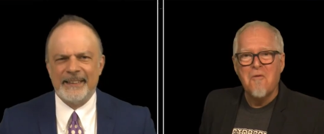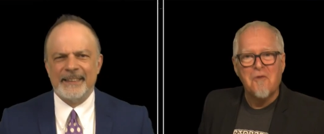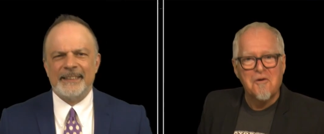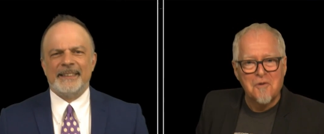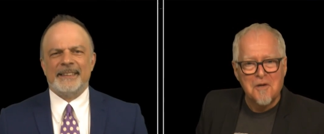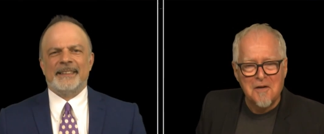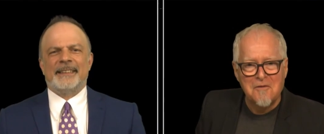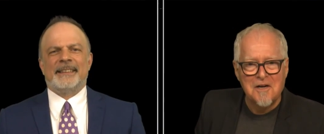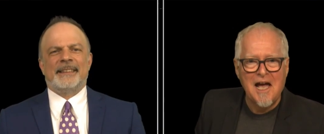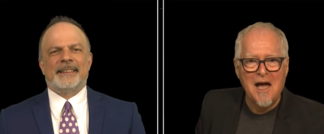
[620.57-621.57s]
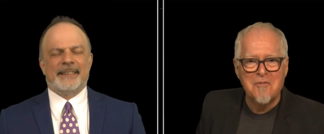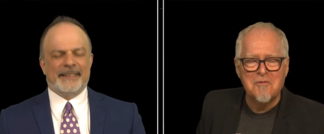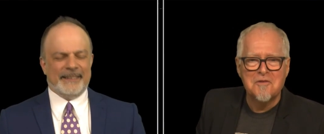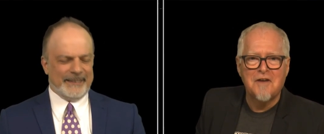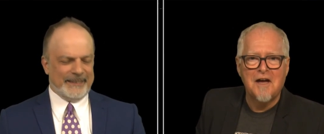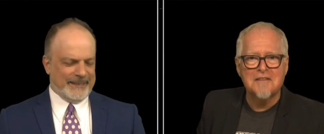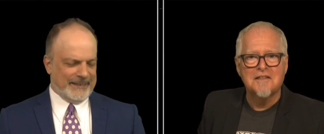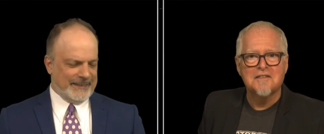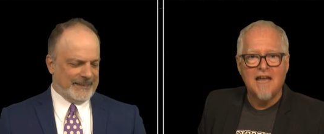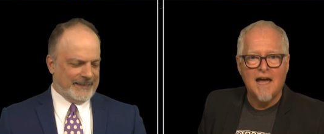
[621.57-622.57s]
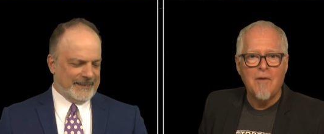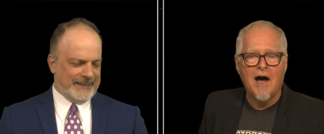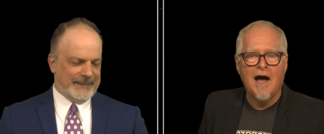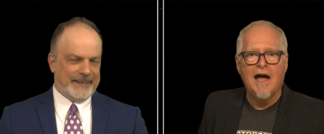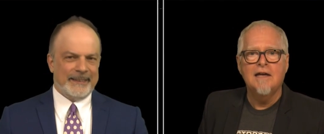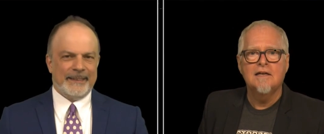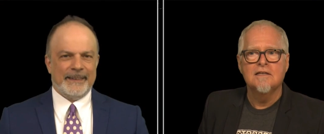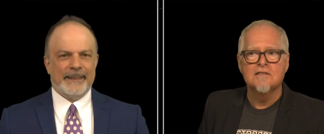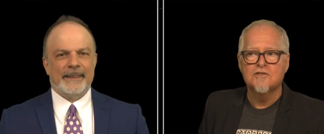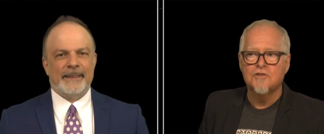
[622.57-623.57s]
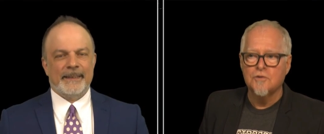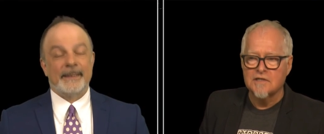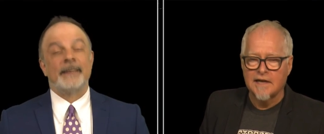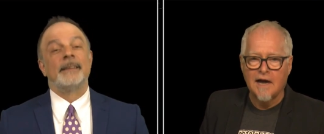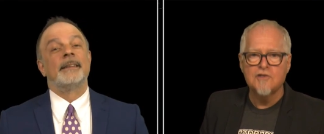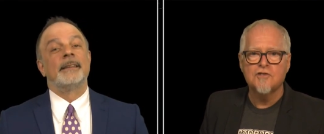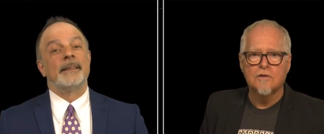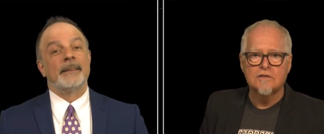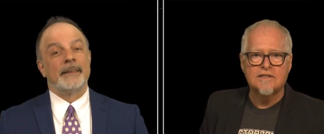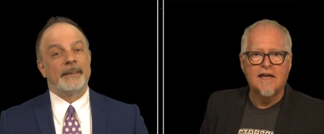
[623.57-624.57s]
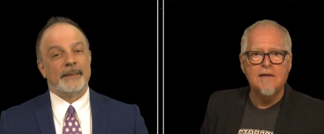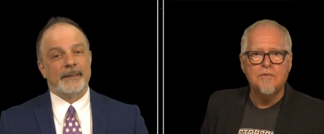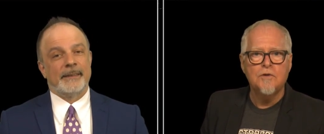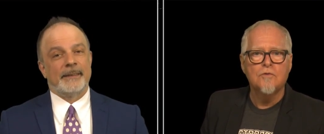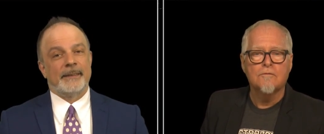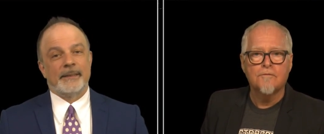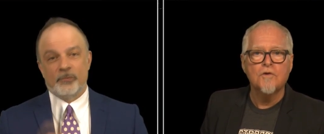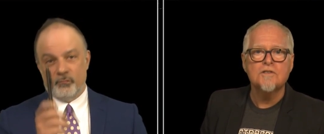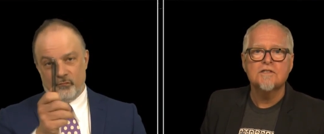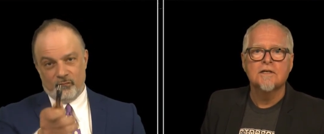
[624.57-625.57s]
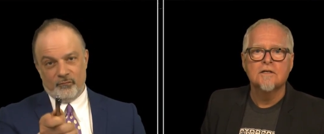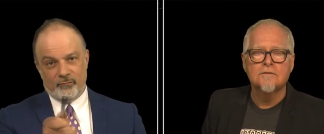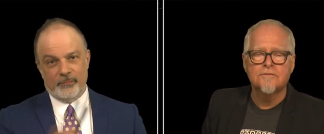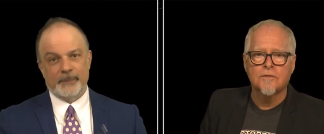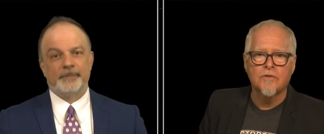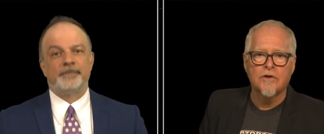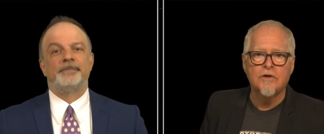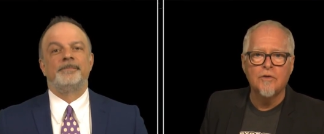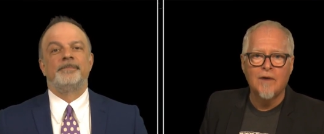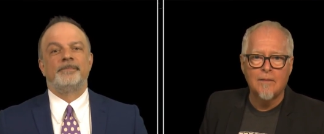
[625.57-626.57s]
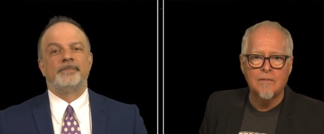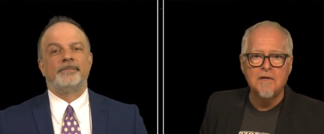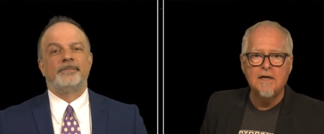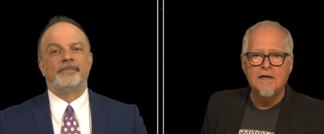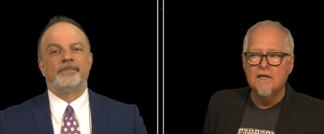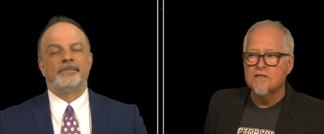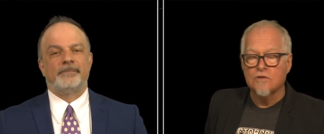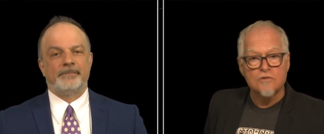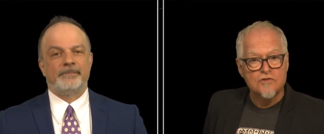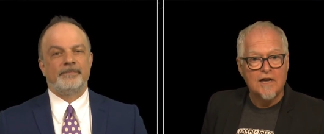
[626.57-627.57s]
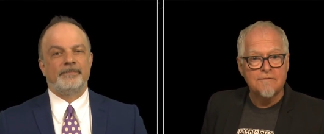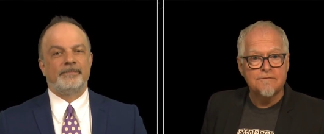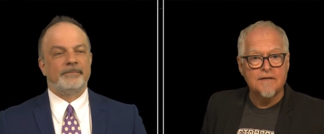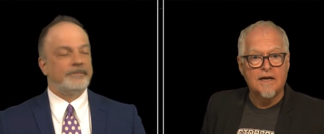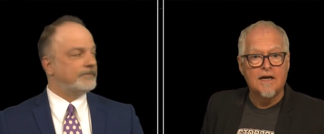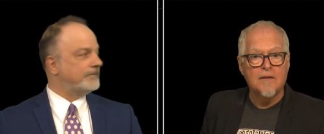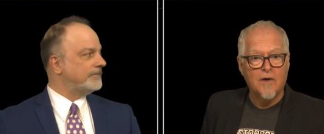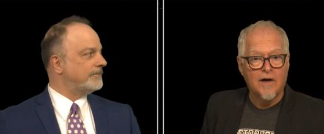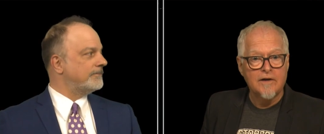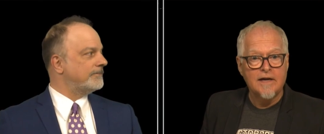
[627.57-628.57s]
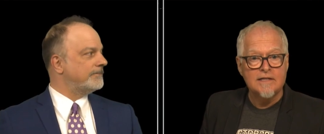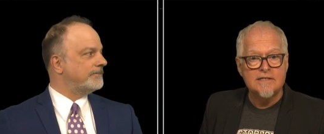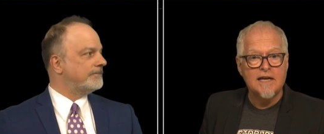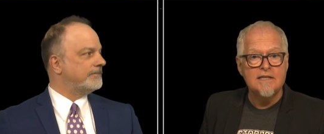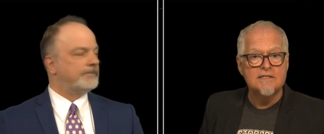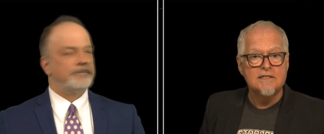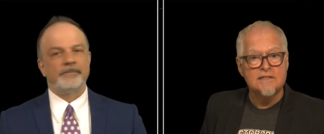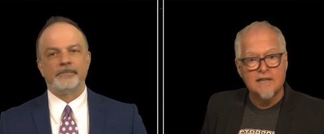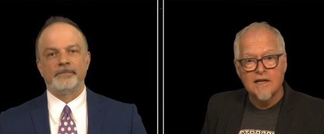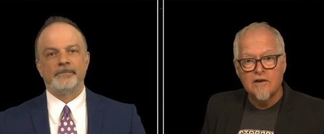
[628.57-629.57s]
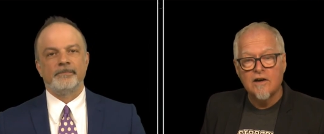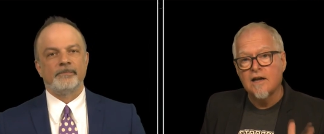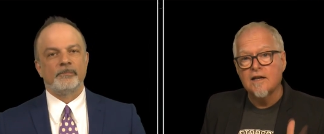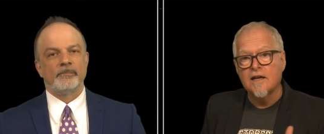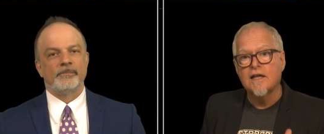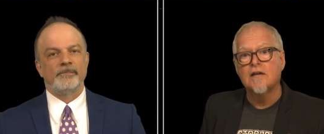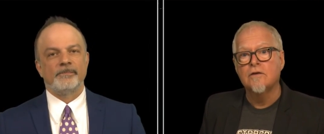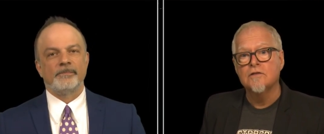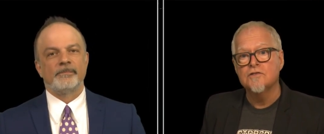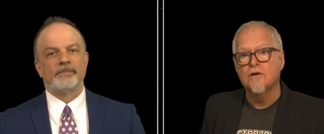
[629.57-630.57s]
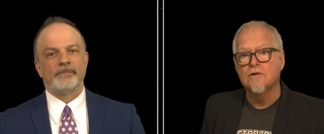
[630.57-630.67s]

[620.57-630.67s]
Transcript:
Speaker 1: We were really, really happy with the fact that Tamahai is choosing our show to debut the first single from their new album. So Jeff Bonner and Taysey Taylor a little later in the show